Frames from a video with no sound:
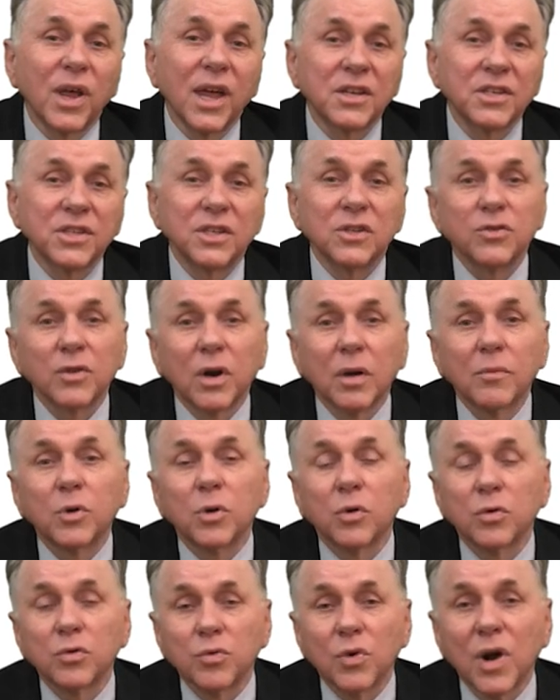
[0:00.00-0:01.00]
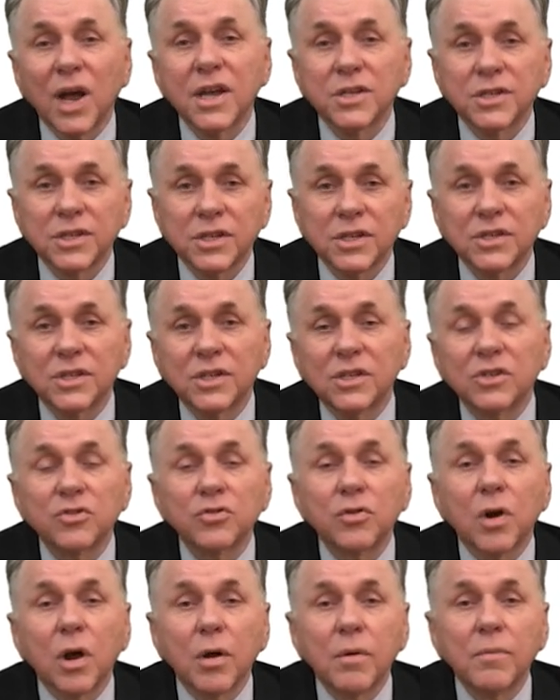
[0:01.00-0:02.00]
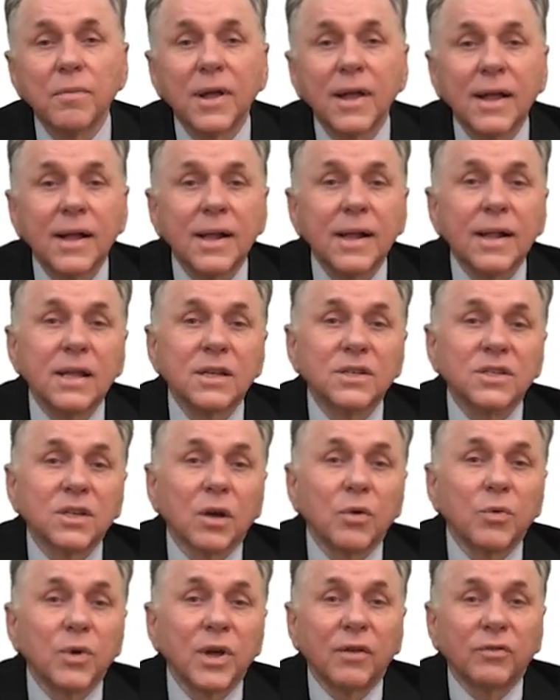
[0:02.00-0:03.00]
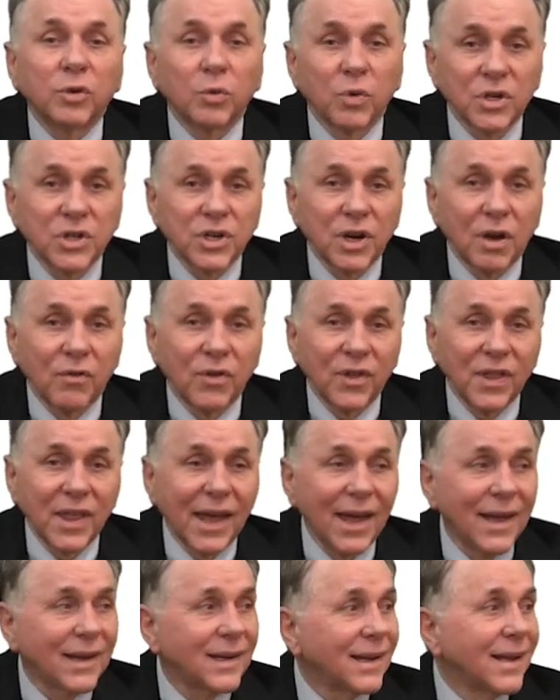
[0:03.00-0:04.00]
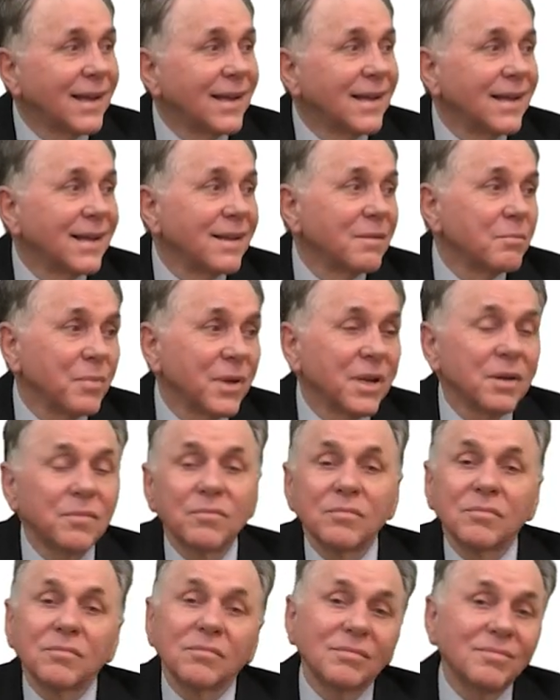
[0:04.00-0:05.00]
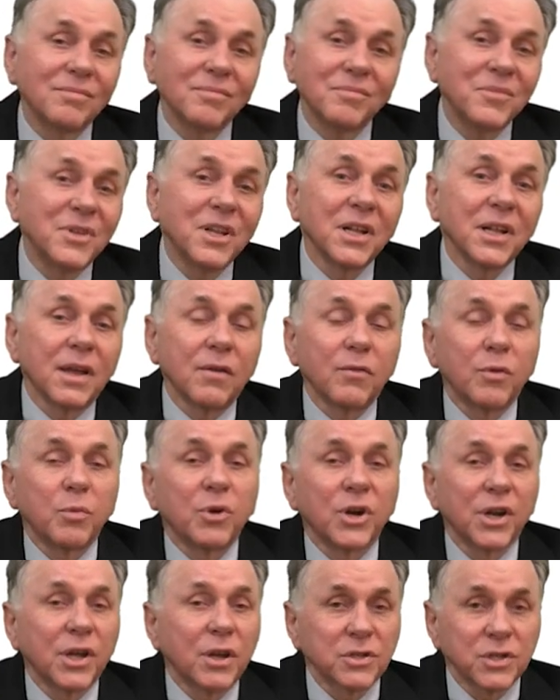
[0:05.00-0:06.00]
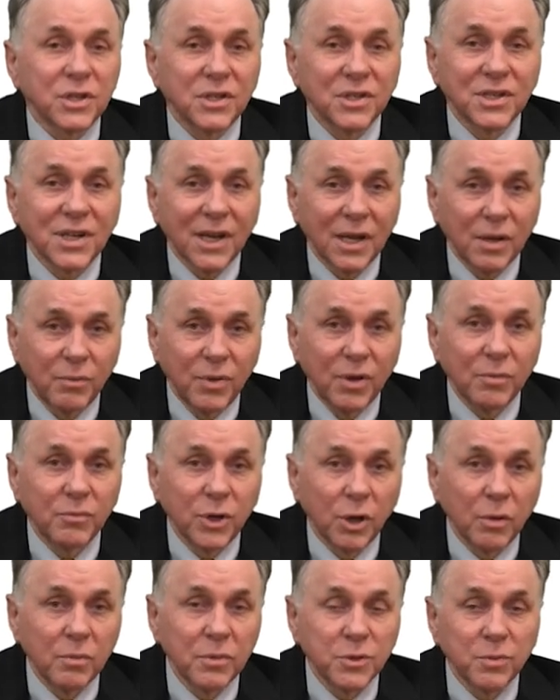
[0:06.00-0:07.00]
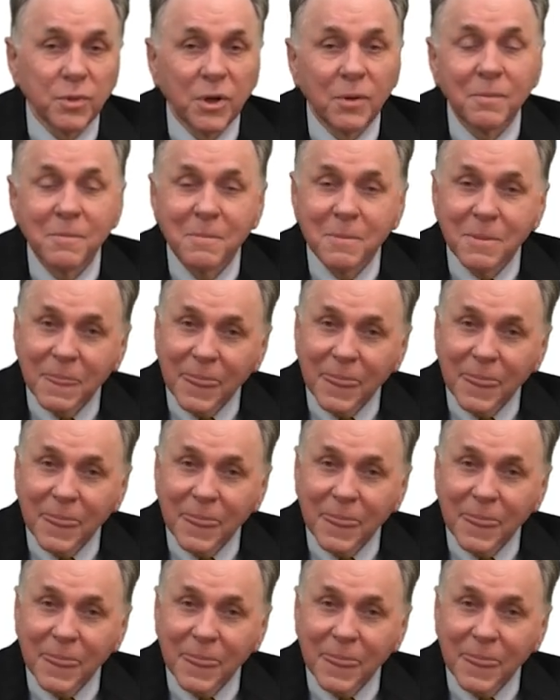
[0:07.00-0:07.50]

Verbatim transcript: rare syndrome called Reye's syndrome. So we have to watch out for that, uh, but nearly everybody else can take Pepto-Bismol.